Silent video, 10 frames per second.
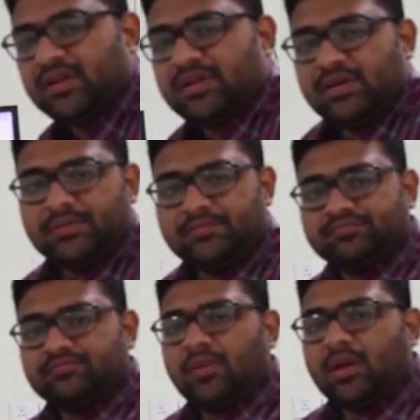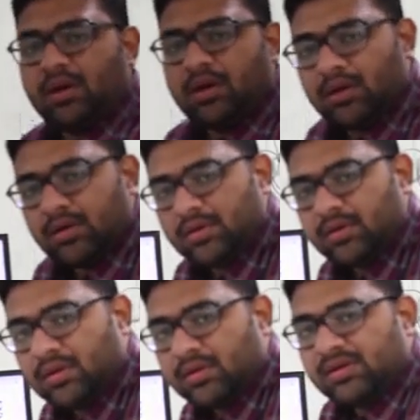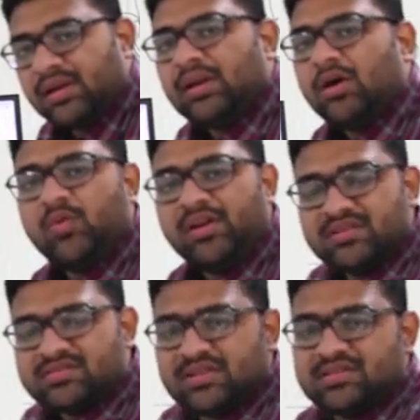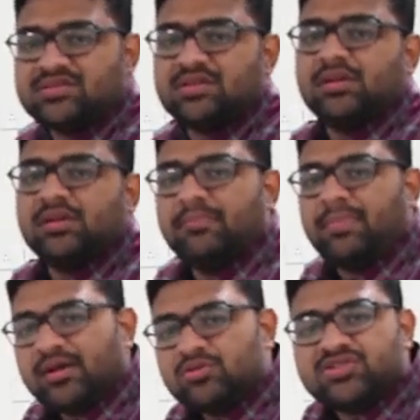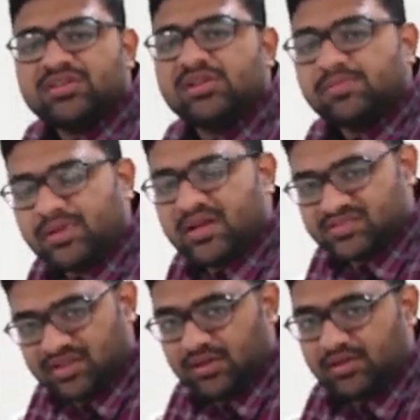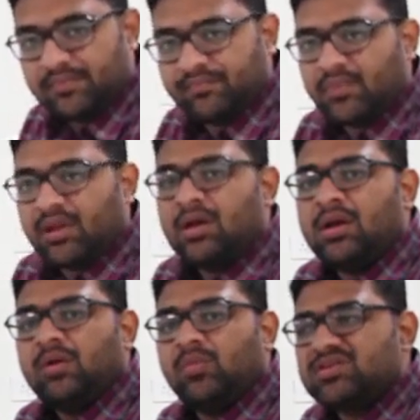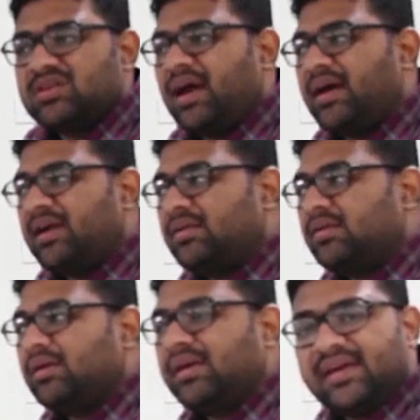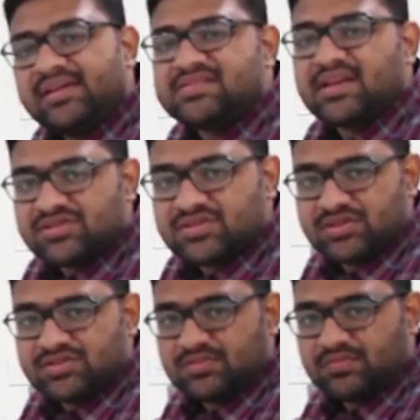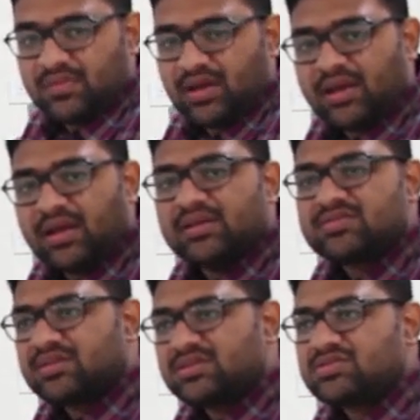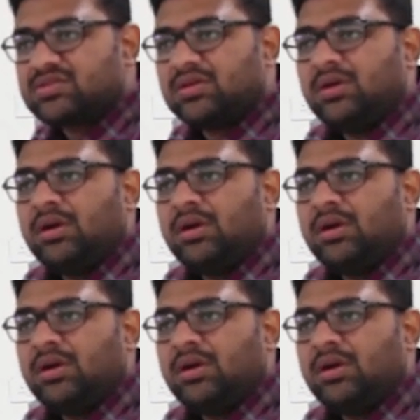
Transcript: further, till now we discussed the BioSignal Plug Kit, which had 8 sensors, and I discussed